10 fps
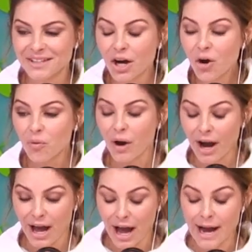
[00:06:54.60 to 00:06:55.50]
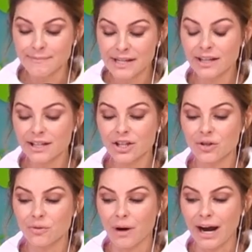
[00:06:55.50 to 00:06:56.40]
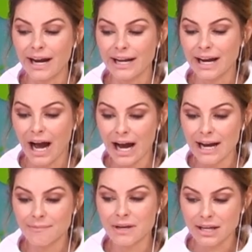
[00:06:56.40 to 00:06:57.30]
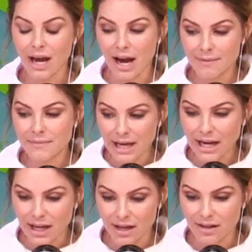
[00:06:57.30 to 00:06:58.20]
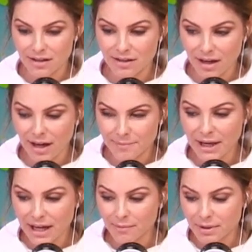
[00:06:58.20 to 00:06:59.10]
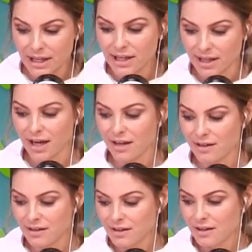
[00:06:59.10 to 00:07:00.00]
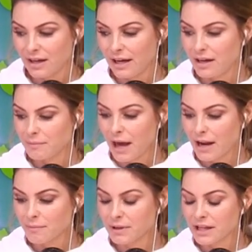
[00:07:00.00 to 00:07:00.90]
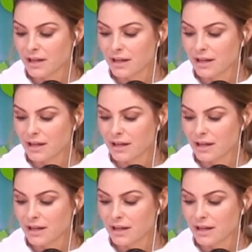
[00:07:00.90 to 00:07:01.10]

No, I, I'm telling you, I I'm I'm getting I'm getting bleak again, and I'm getting bleak